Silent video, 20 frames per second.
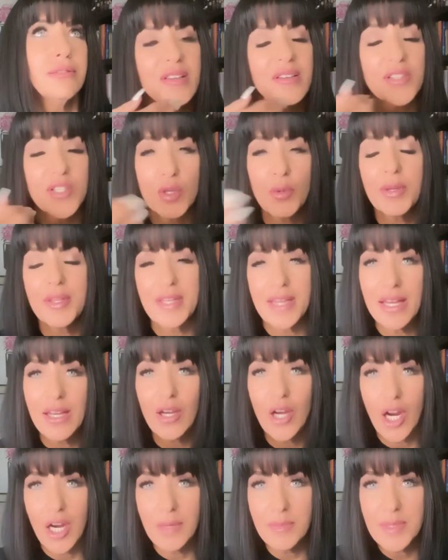So with net
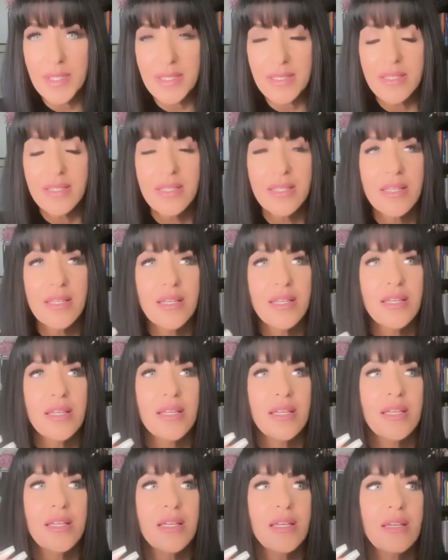carbs,
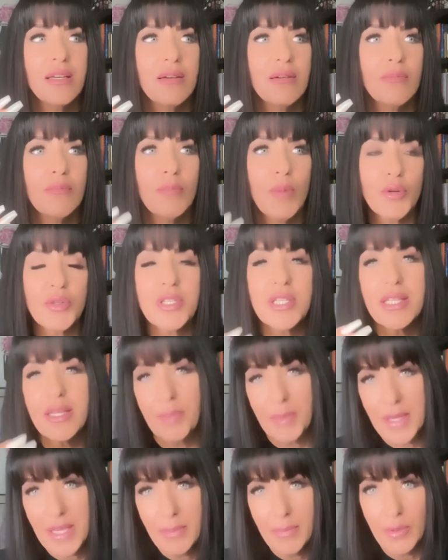most of the
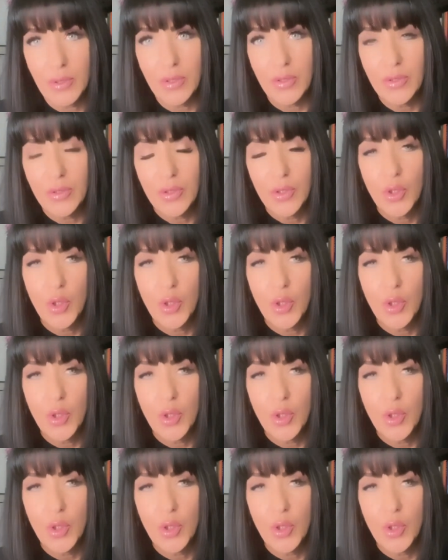people